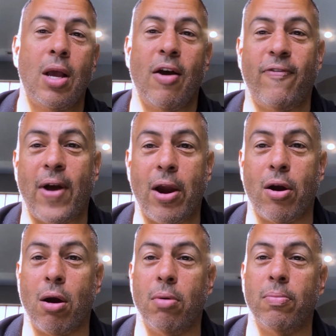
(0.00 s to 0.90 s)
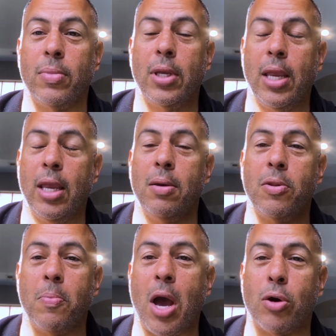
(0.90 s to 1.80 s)
a firearm in
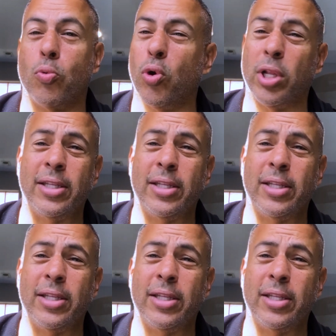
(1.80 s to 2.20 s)
the modern world.